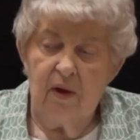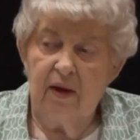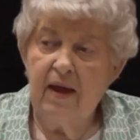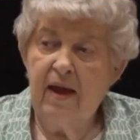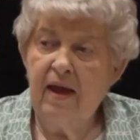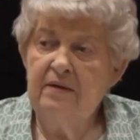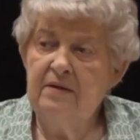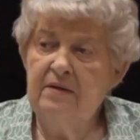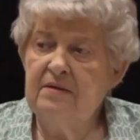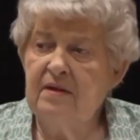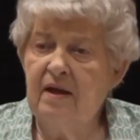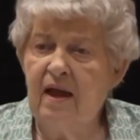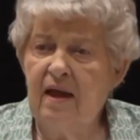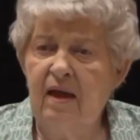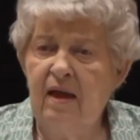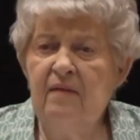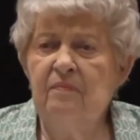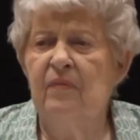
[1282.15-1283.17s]
Well, I had to
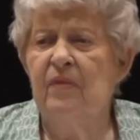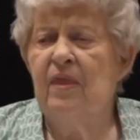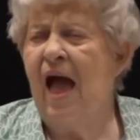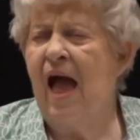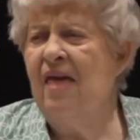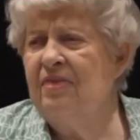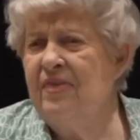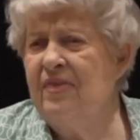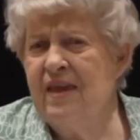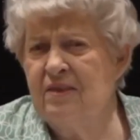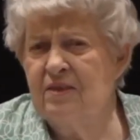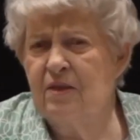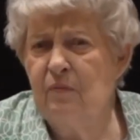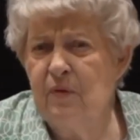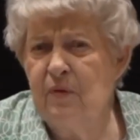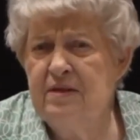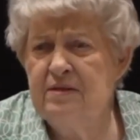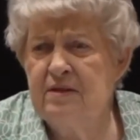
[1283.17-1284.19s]
type. I
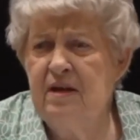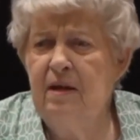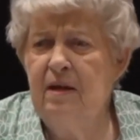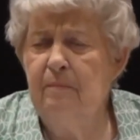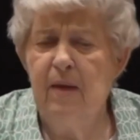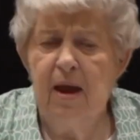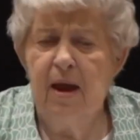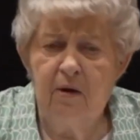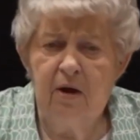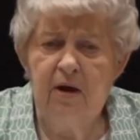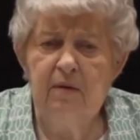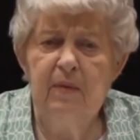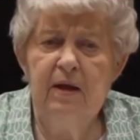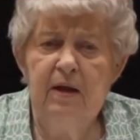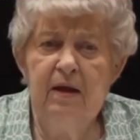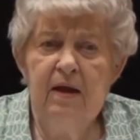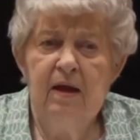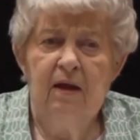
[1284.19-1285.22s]
think the reason he
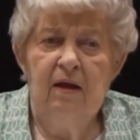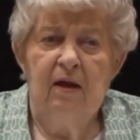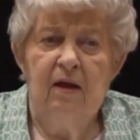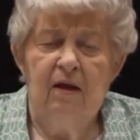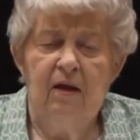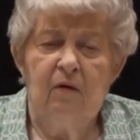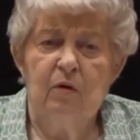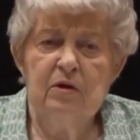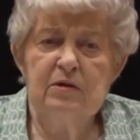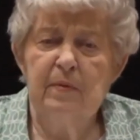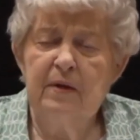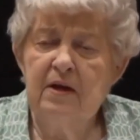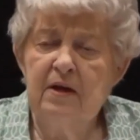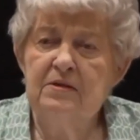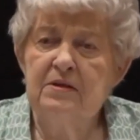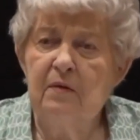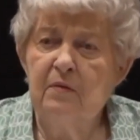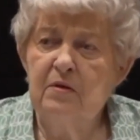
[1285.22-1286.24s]
married me was
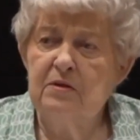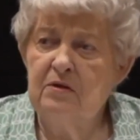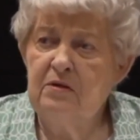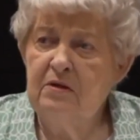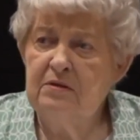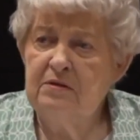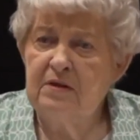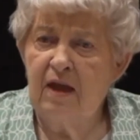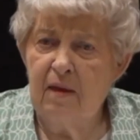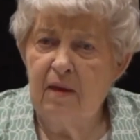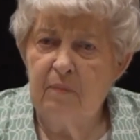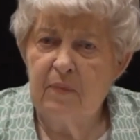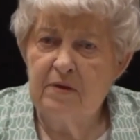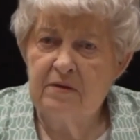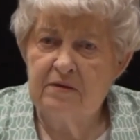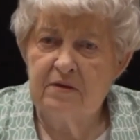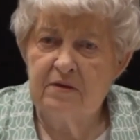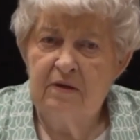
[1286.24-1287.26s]
because I was a good
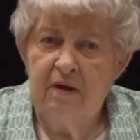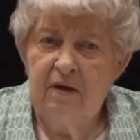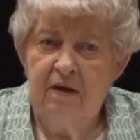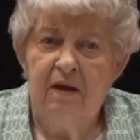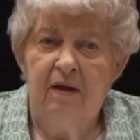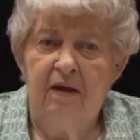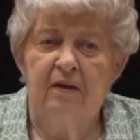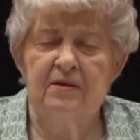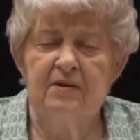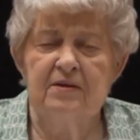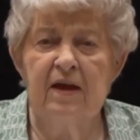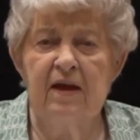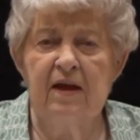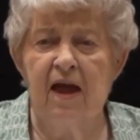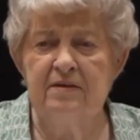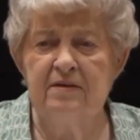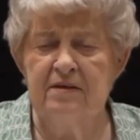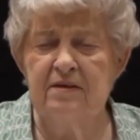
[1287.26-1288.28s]
typist, because
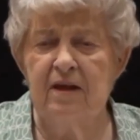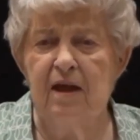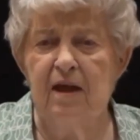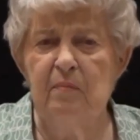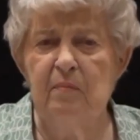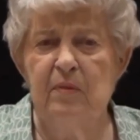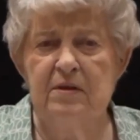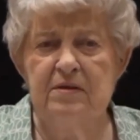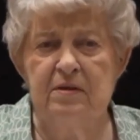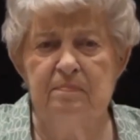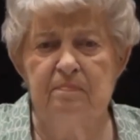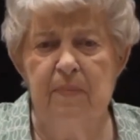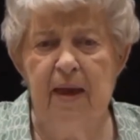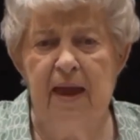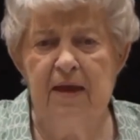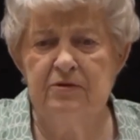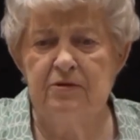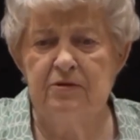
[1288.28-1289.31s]
I got to type his
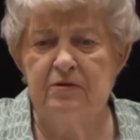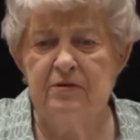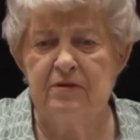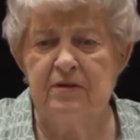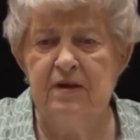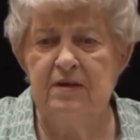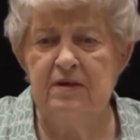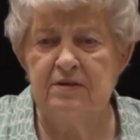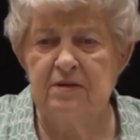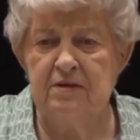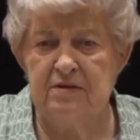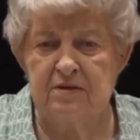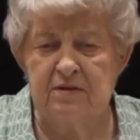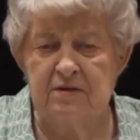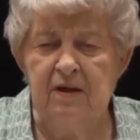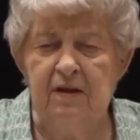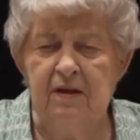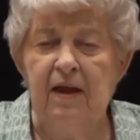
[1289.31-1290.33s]
master's
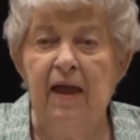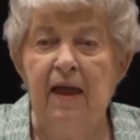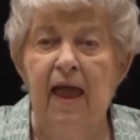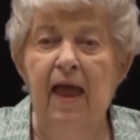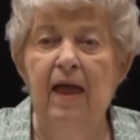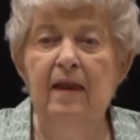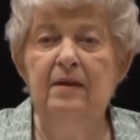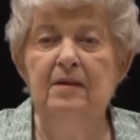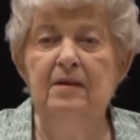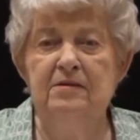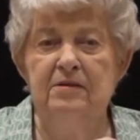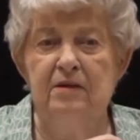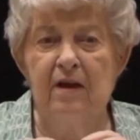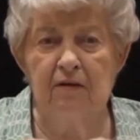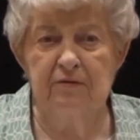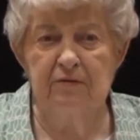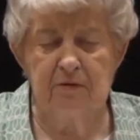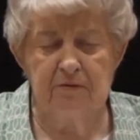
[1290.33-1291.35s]
thesis and
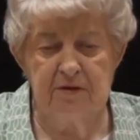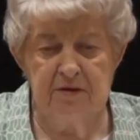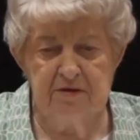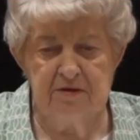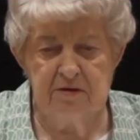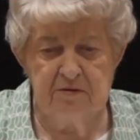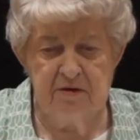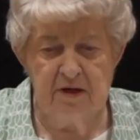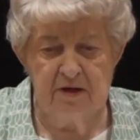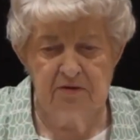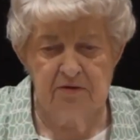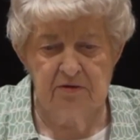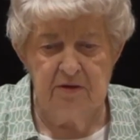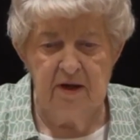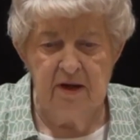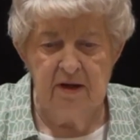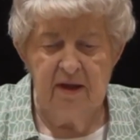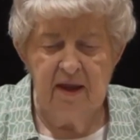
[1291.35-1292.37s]
his doctoral
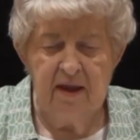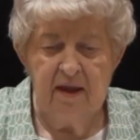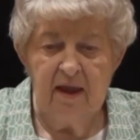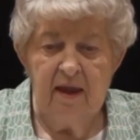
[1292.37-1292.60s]
dissertation.